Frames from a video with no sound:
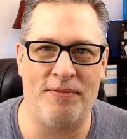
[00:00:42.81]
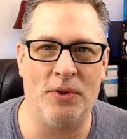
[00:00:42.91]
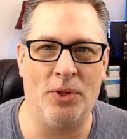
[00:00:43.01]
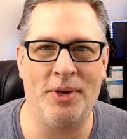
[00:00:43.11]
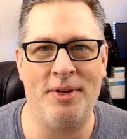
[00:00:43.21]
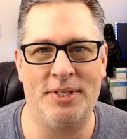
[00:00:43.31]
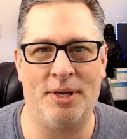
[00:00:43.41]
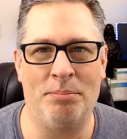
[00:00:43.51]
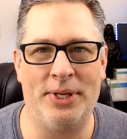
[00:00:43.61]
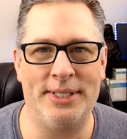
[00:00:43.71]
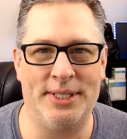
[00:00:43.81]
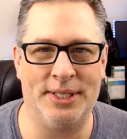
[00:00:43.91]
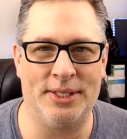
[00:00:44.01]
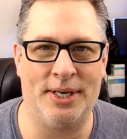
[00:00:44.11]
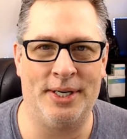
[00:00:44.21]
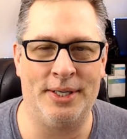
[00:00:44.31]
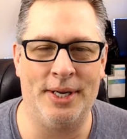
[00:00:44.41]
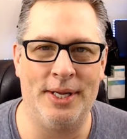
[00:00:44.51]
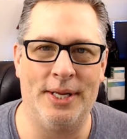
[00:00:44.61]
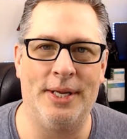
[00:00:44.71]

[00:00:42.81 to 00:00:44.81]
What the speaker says: if you're looking someplace to start,